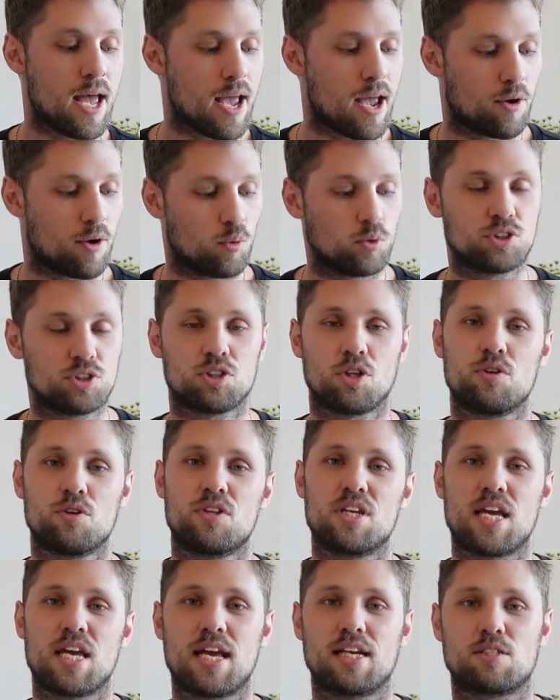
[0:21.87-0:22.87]
and also
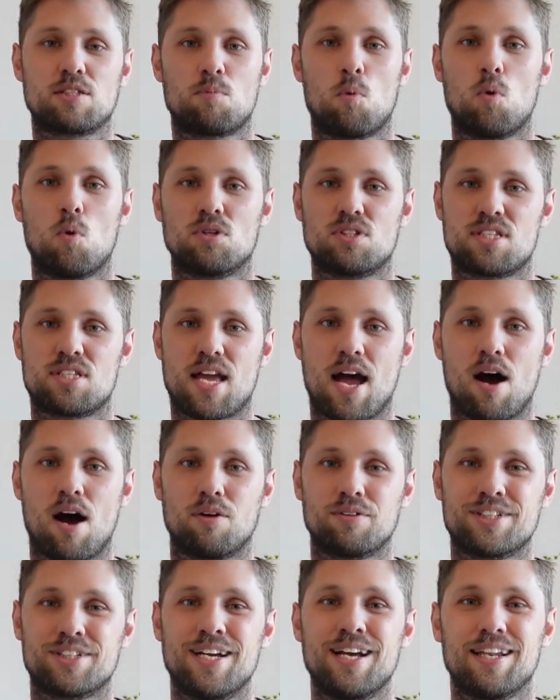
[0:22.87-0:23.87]
the Export
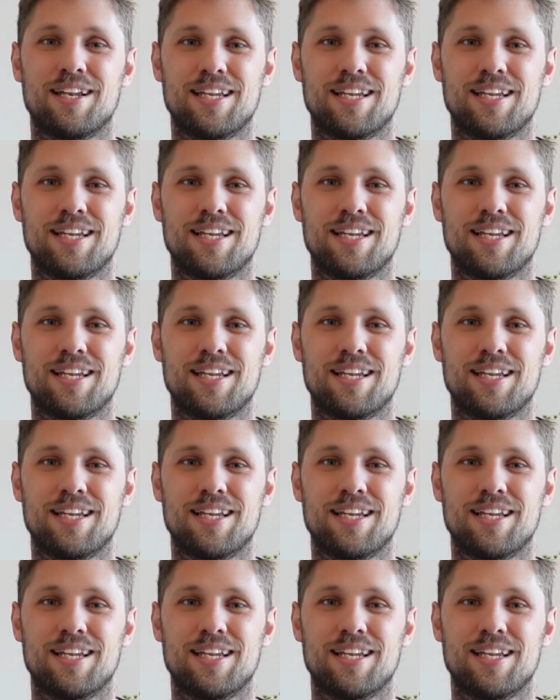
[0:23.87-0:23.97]
Stout.